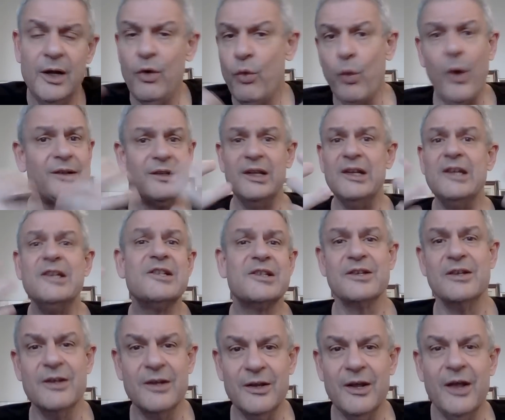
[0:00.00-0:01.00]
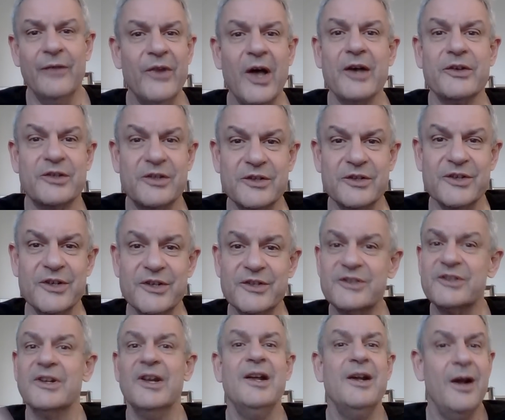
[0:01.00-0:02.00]
What is a
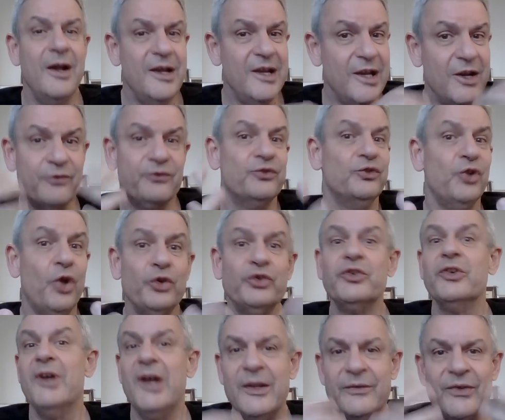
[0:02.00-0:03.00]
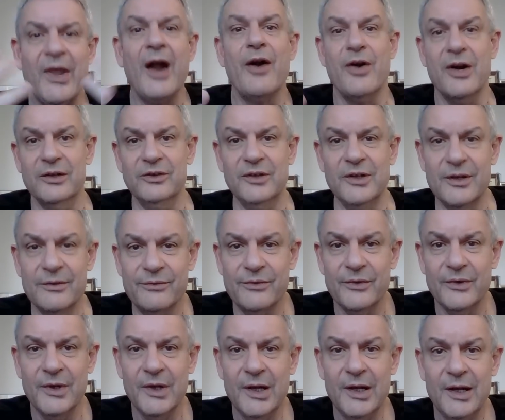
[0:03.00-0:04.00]
narcissist if not a
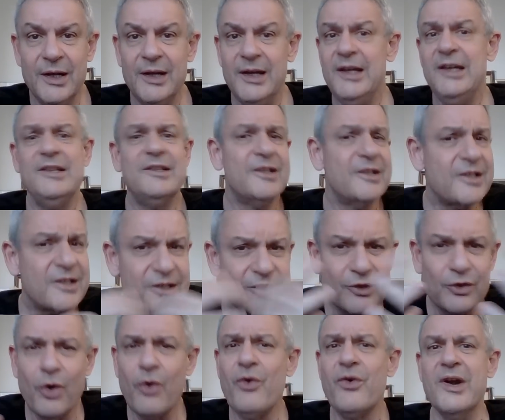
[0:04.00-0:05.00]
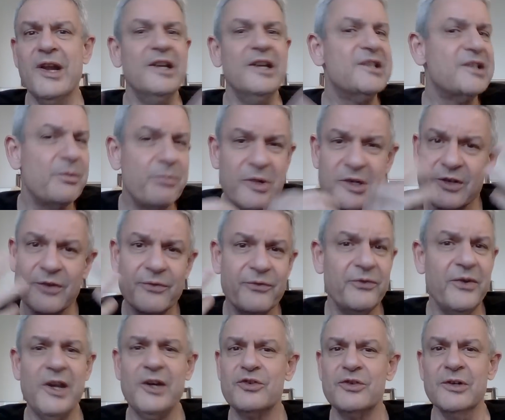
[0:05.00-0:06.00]
narrative? It's a story, it's a piece of
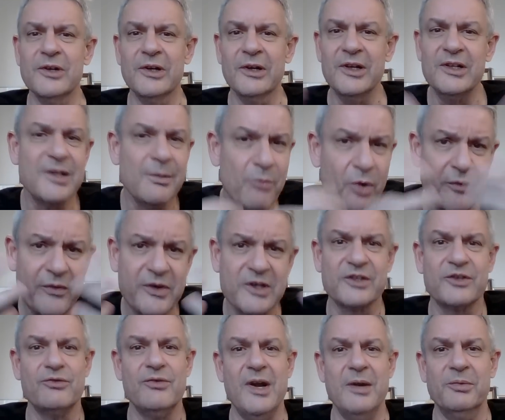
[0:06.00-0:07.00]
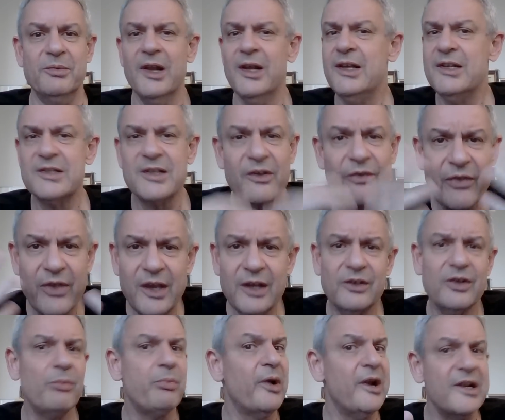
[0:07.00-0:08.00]
fiction, it's a movie script, it's a
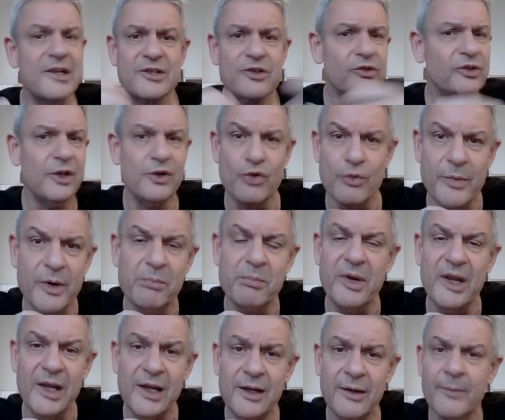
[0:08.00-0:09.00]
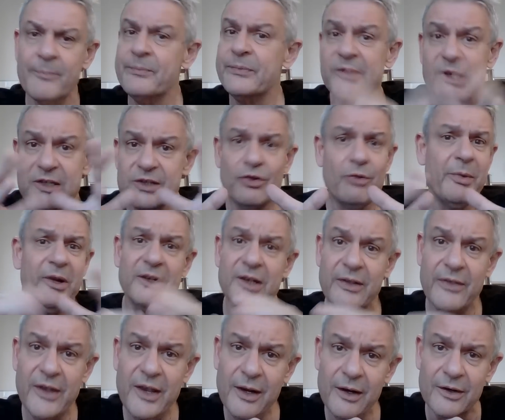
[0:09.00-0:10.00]
theater play, it's not a human being, there's
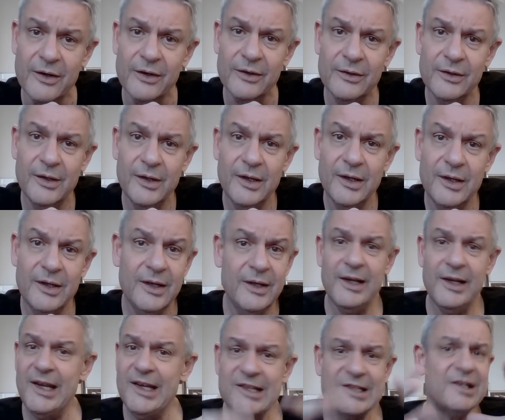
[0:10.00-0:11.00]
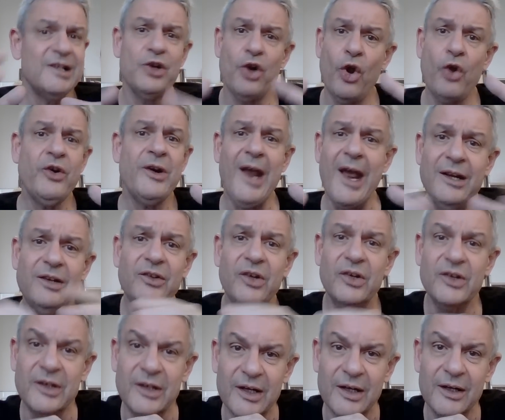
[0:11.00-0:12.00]
nobody there. It's a
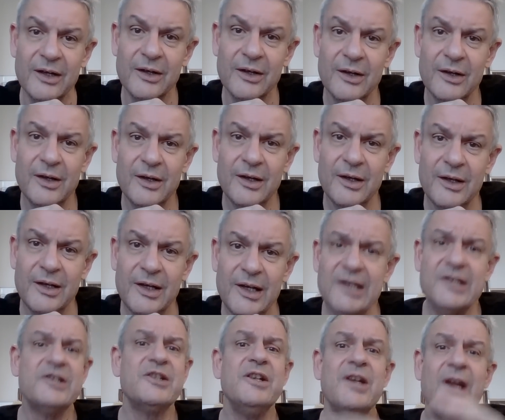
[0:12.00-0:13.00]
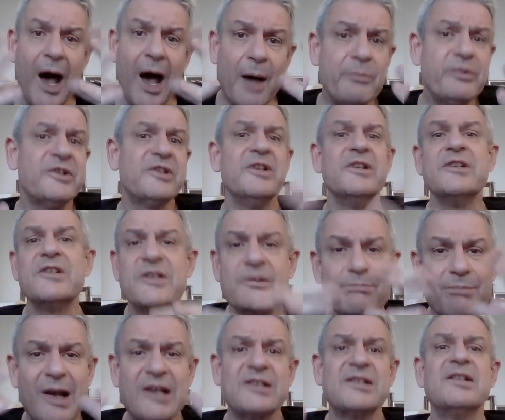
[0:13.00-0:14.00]
non-entity. It's
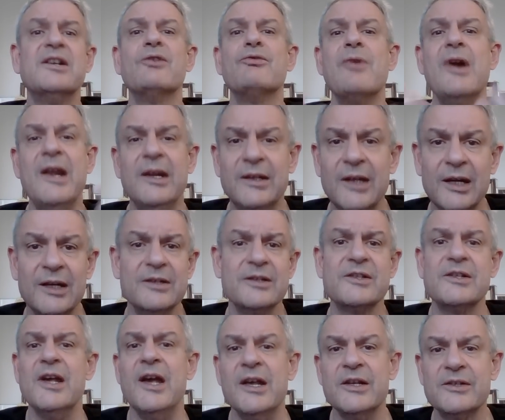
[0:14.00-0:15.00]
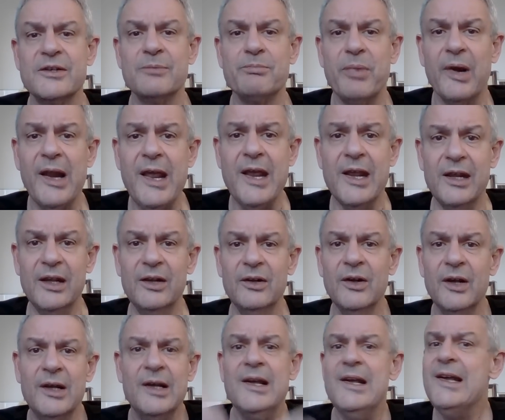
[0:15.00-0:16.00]
absence masquerading as a play.
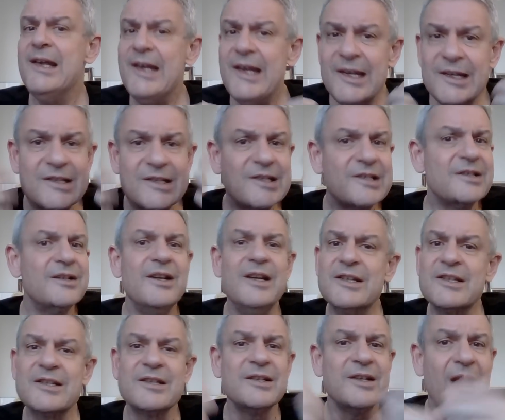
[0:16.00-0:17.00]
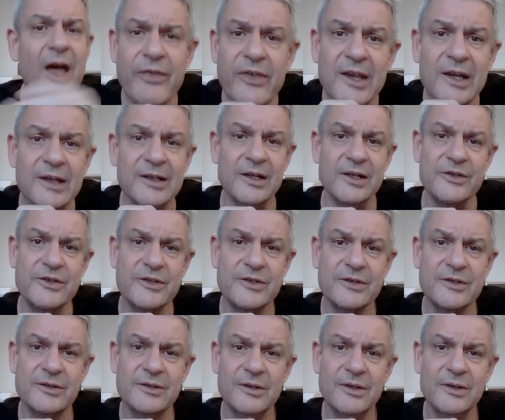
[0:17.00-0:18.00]
It's
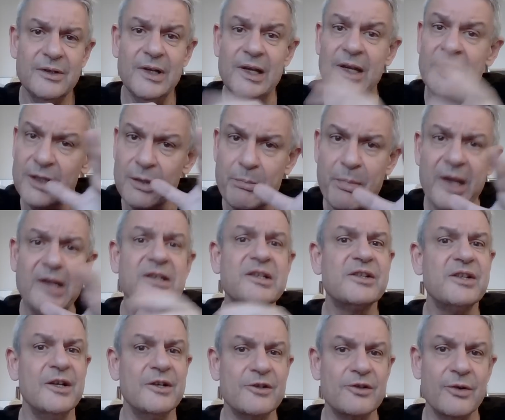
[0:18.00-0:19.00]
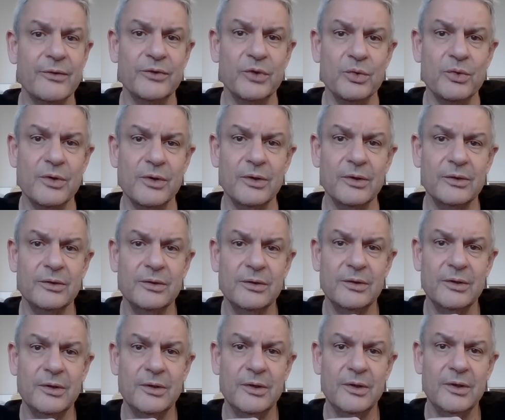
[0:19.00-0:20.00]
nothingness in the bad sense of the word.
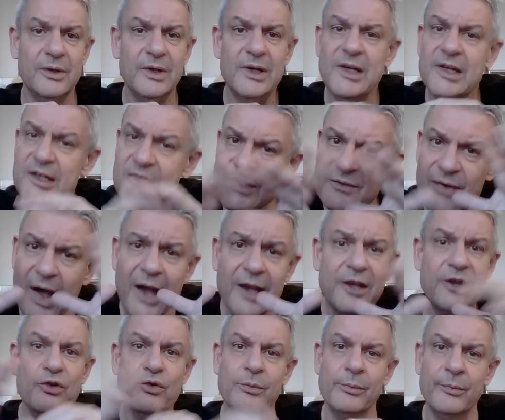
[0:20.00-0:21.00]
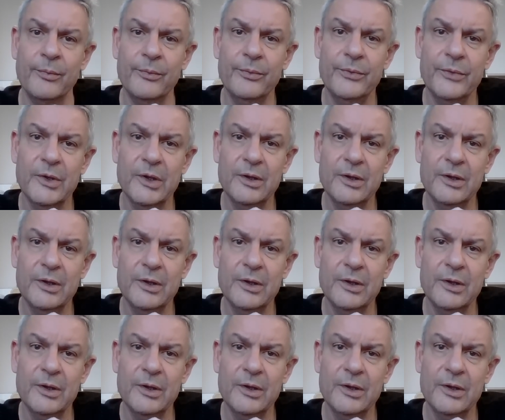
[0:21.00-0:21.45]
It's vacuum.